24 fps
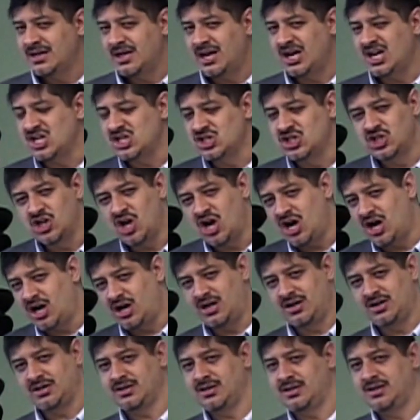I
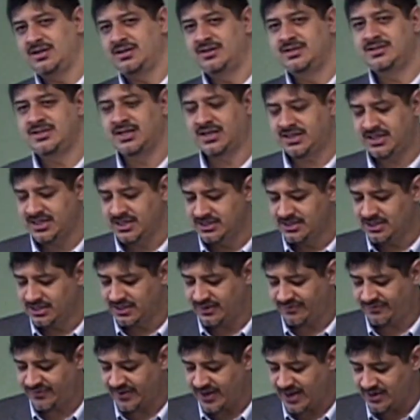long to kindle
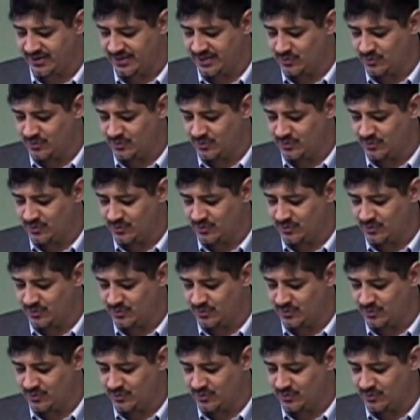a fire.